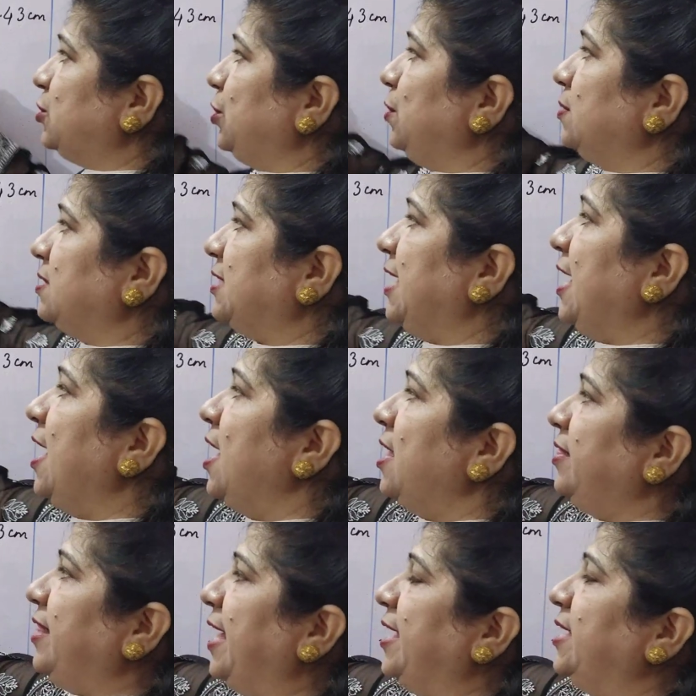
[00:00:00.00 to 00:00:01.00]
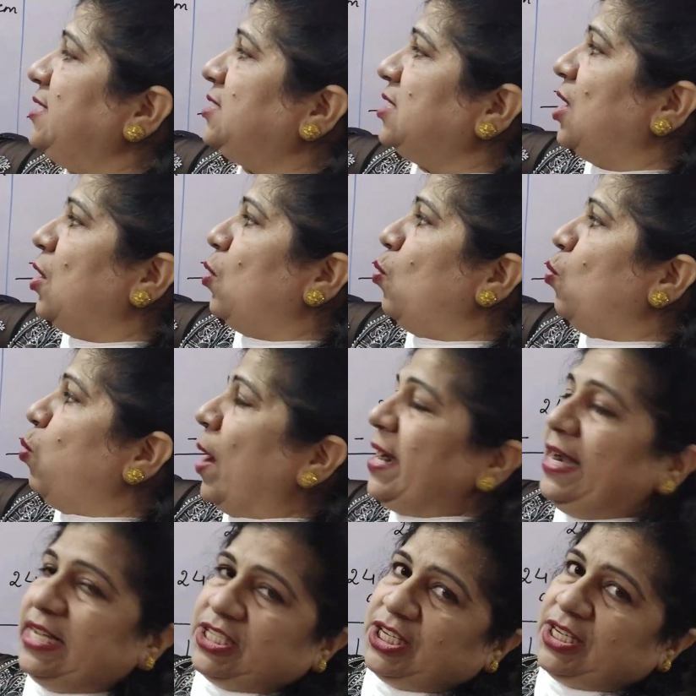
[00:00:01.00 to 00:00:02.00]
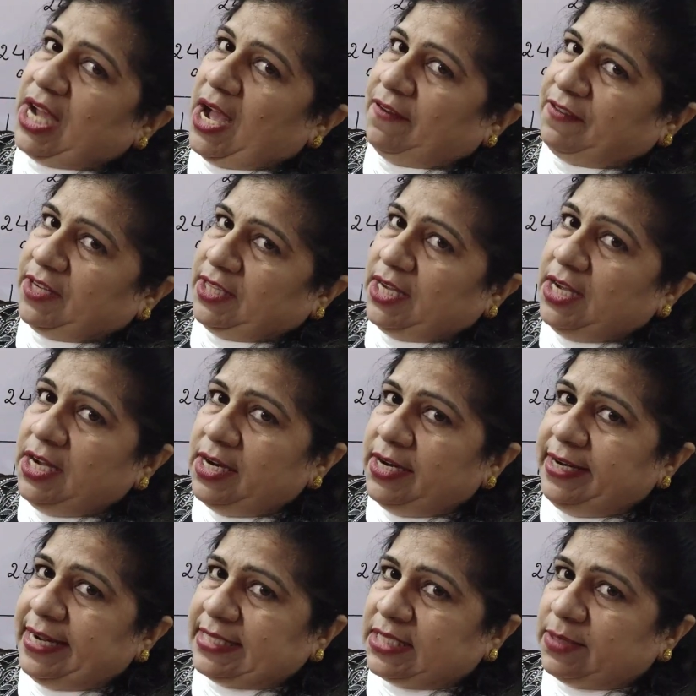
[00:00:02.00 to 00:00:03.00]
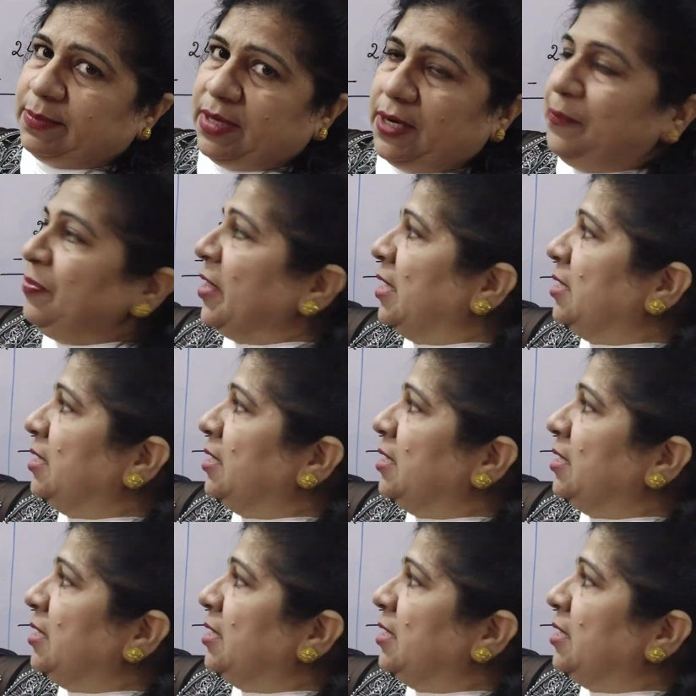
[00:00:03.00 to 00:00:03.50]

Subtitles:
So you see there is one digit after the decimal.